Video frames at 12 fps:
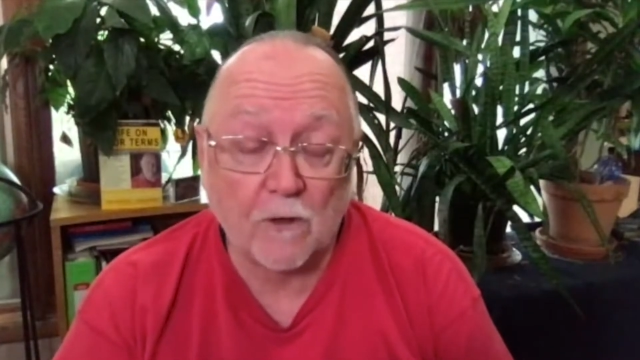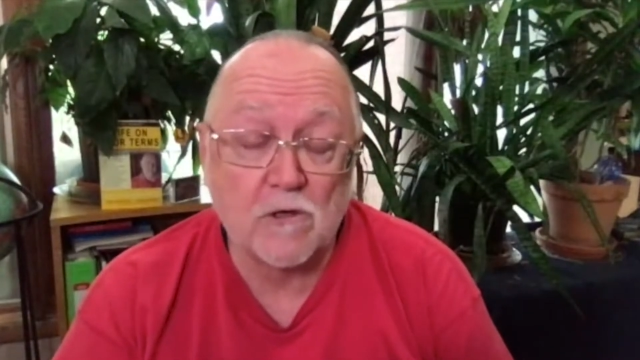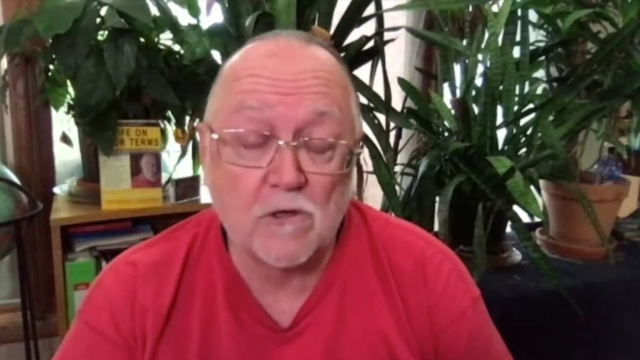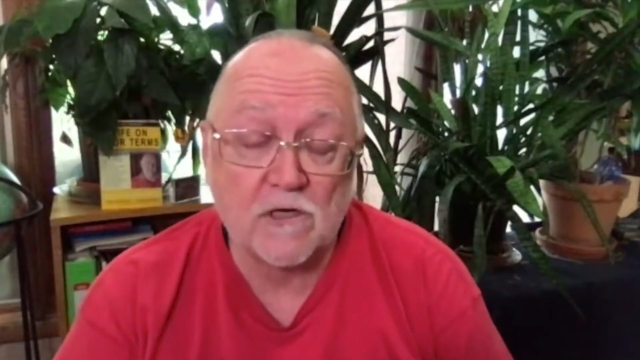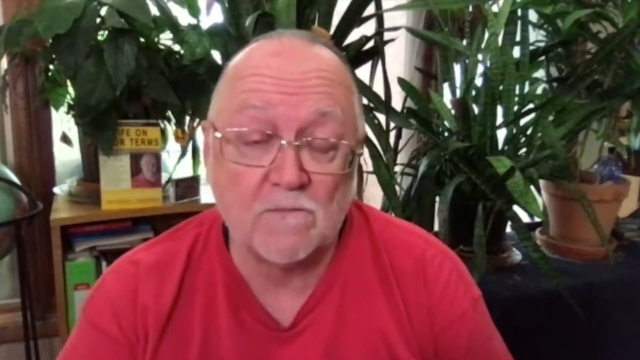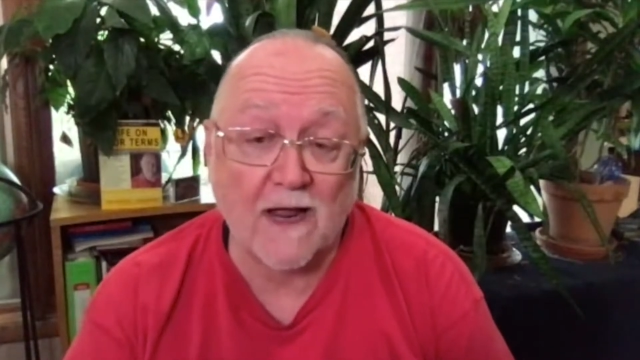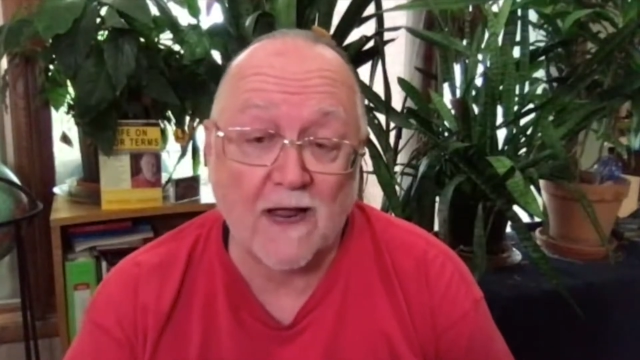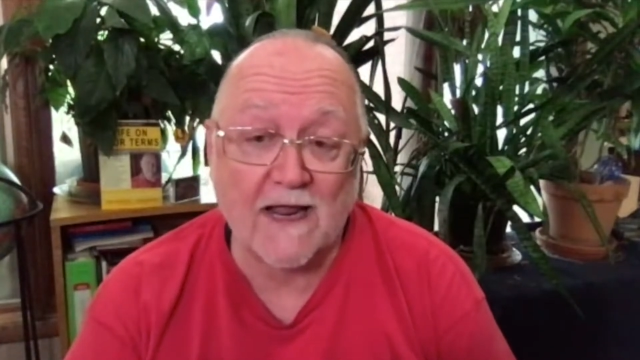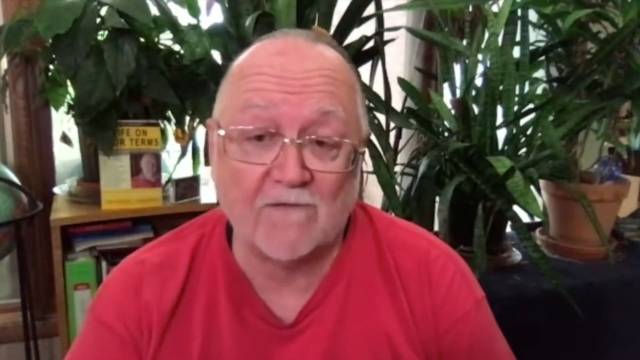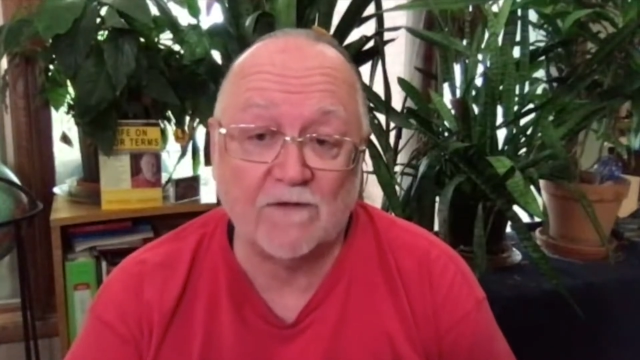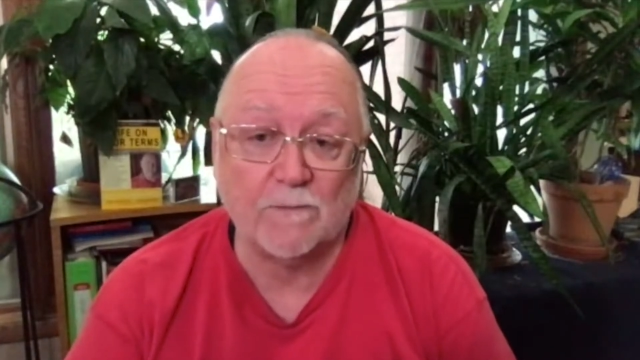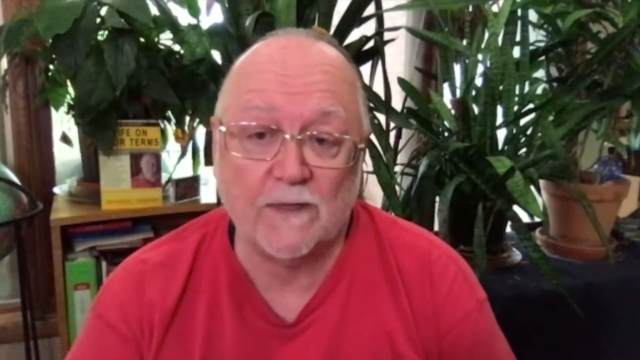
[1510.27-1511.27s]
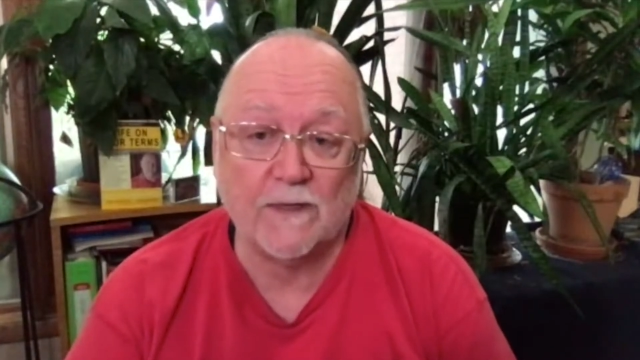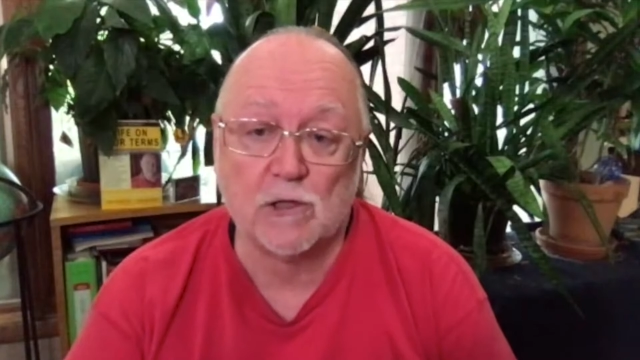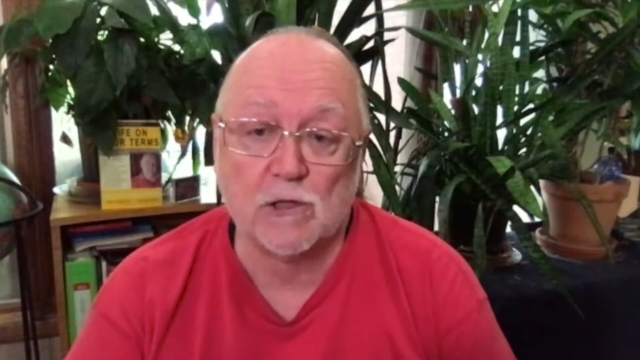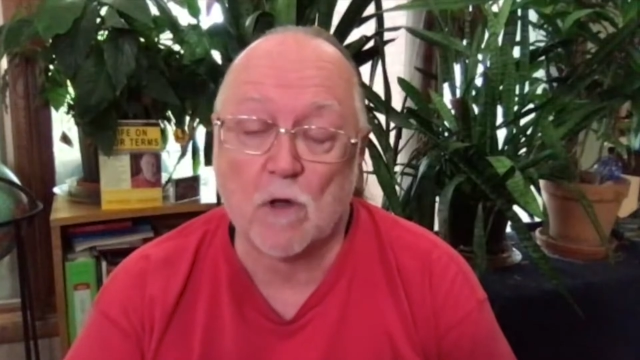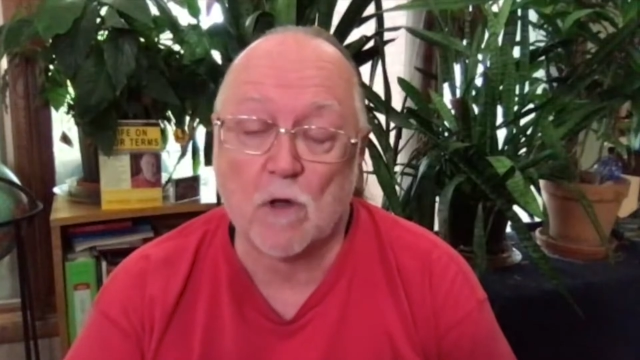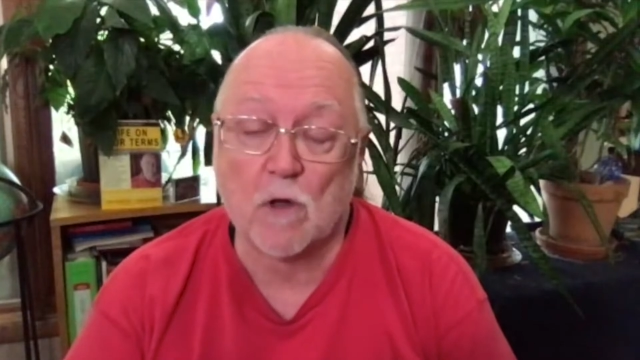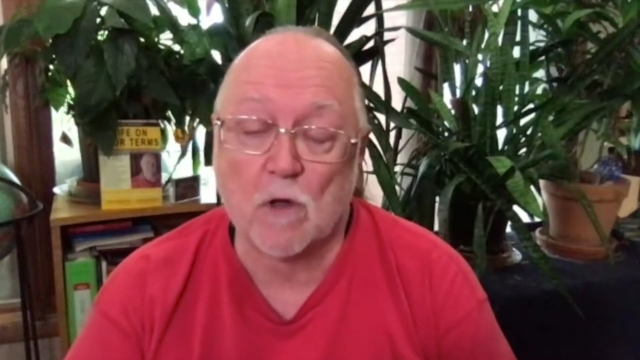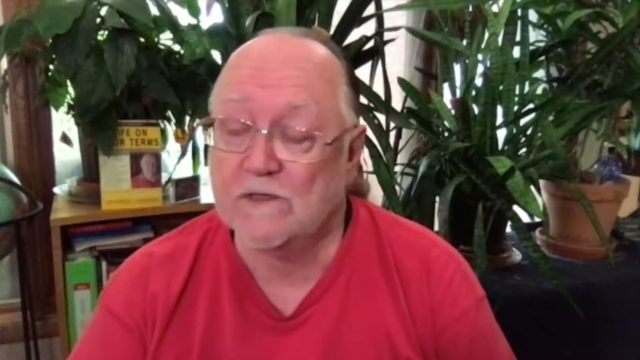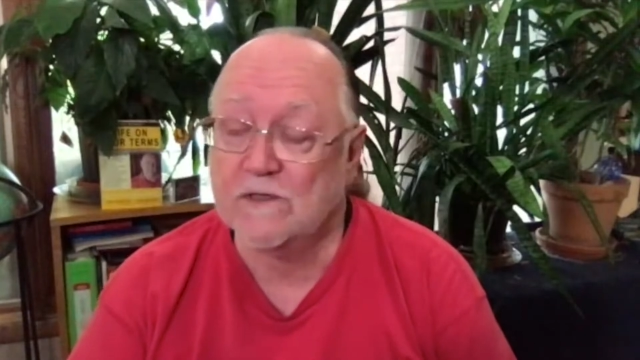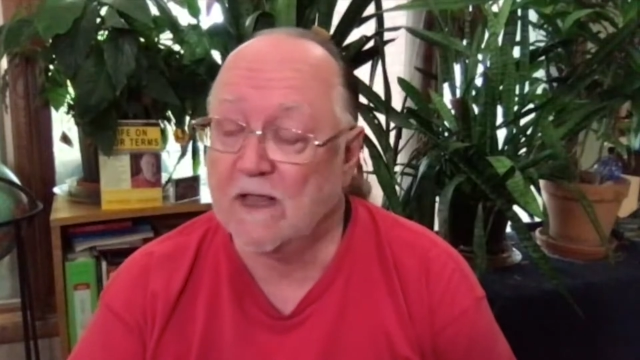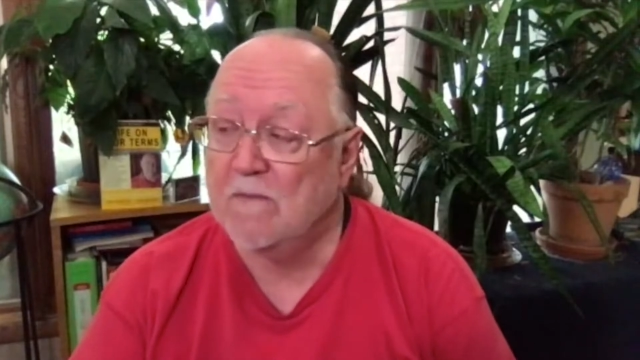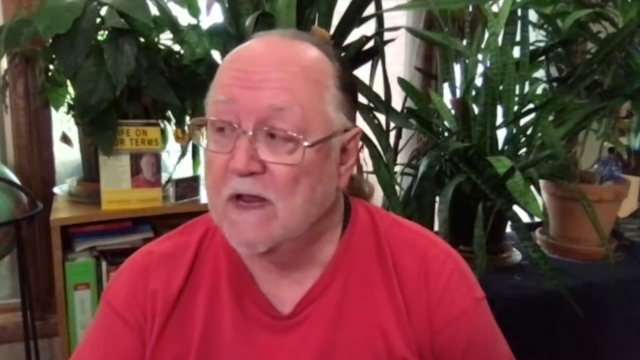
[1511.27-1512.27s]
person by having been exposed to
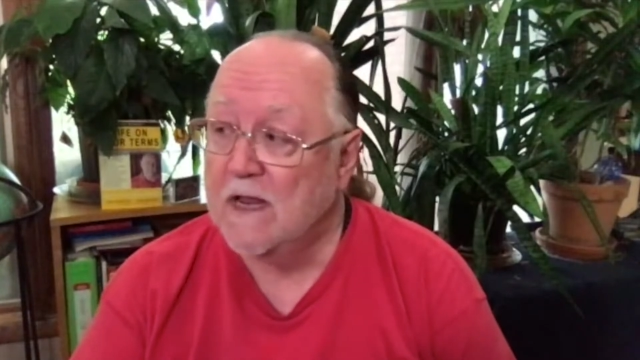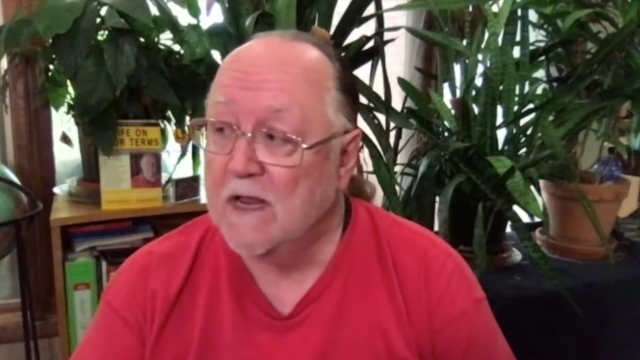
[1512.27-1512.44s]
them.